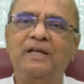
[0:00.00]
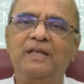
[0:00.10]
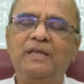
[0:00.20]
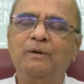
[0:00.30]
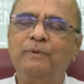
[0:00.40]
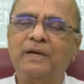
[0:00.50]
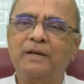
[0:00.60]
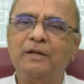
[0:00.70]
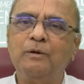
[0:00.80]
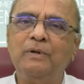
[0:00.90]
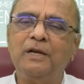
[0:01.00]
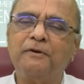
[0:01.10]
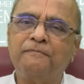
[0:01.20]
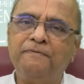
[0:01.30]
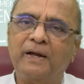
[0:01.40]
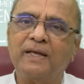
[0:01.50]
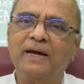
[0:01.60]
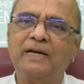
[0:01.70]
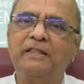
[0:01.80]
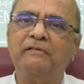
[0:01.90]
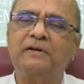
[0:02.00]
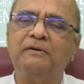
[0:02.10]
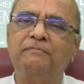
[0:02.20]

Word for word: You will, you will forget the